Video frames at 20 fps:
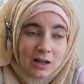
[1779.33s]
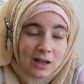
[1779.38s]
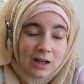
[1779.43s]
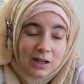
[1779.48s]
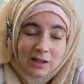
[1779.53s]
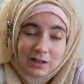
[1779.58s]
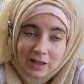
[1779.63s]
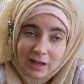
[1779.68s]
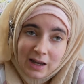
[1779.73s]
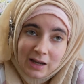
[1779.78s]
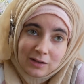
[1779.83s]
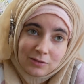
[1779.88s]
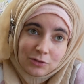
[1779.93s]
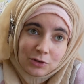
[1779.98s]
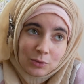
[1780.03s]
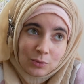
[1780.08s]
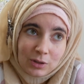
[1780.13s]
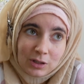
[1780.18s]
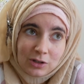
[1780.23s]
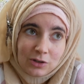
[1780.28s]
And again, if
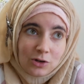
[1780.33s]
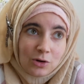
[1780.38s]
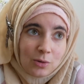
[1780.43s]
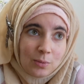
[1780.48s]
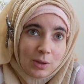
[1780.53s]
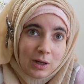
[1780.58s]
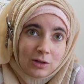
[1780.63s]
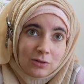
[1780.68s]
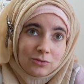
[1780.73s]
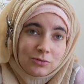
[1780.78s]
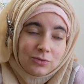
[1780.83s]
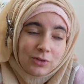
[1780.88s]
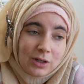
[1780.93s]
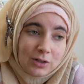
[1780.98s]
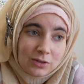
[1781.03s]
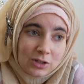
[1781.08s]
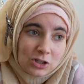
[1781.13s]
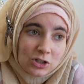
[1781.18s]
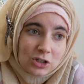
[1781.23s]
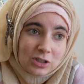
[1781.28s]
you want to know about
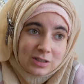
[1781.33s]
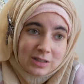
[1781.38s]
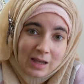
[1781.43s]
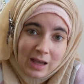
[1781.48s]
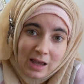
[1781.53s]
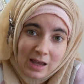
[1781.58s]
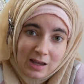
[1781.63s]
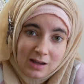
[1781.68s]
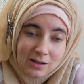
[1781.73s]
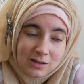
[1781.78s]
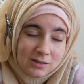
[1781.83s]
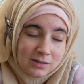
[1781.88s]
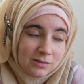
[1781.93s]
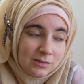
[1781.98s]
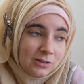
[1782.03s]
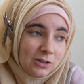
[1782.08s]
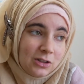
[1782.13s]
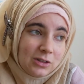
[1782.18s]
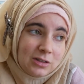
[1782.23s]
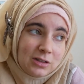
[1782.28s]
Foundations A, you
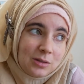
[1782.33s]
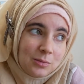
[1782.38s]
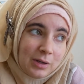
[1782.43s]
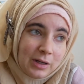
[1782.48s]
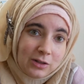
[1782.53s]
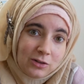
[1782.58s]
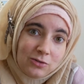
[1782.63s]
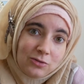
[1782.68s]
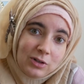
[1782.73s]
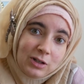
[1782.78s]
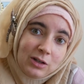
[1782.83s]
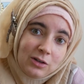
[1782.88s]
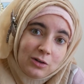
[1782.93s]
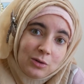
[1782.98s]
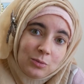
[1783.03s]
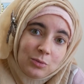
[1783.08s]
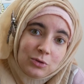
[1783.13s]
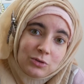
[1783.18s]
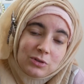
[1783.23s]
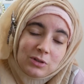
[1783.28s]
can see my other video.
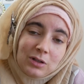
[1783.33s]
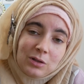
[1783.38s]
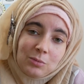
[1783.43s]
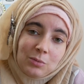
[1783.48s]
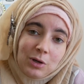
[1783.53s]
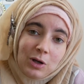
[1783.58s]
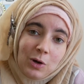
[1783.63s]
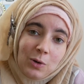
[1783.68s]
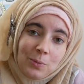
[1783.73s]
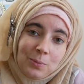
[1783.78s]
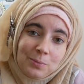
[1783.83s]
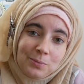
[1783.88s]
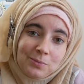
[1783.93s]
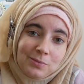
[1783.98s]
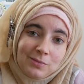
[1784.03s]
I posted it below.